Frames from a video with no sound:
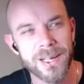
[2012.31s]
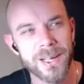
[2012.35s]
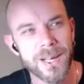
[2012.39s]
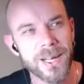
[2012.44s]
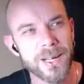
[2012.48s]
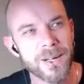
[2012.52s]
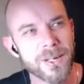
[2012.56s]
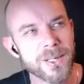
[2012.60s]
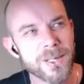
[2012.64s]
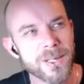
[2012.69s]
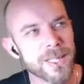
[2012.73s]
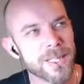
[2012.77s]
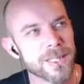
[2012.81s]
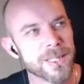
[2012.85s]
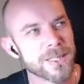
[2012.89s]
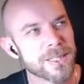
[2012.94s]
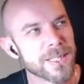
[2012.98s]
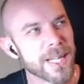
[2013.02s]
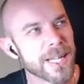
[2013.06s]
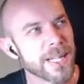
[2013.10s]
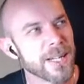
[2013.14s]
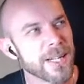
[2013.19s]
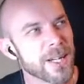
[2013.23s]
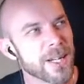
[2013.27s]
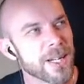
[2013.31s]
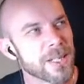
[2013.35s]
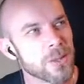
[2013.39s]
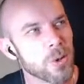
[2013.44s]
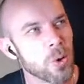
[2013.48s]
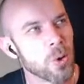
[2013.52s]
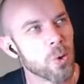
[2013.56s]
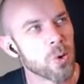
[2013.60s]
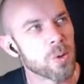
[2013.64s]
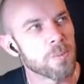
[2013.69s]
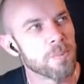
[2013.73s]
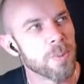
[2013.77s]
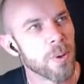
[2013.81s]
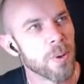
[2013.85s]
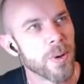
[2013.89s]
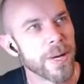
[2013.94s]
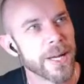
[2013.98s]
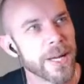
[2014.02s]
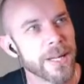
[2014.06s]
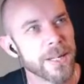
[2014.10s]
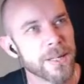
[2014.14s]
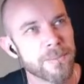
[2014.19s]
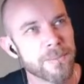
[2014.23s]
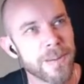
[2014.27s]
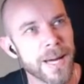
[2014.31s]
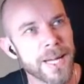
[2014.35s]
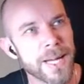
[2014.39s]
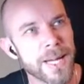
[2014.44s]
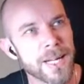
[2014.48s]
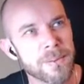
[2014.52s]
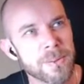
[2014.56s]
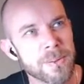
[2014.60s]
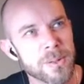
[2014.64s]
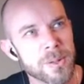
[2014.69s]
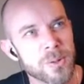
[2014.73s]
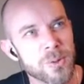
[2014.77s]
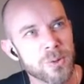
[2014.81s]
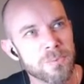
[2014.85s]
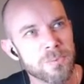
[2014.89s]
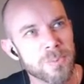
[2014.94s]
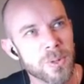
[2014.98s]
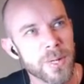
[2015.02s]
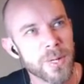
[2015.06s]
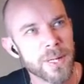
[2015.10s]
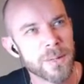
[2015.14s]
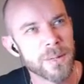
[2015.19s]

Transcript: Like on a say like an orc boy, you're painting up an orc boy.